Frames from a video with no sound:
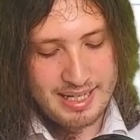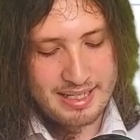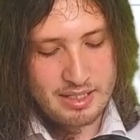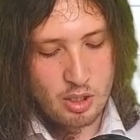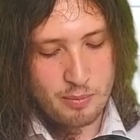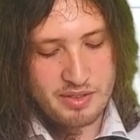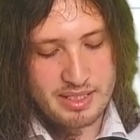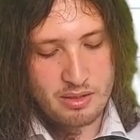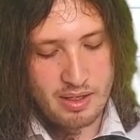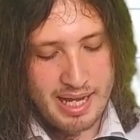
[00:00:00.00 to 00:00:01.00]
and it's
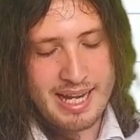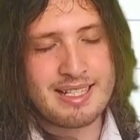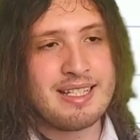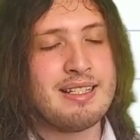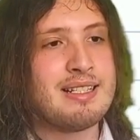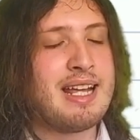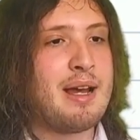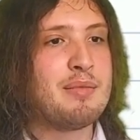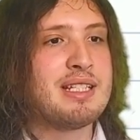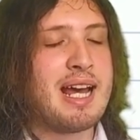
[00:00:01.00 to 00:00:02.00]
obviously got x-intercepts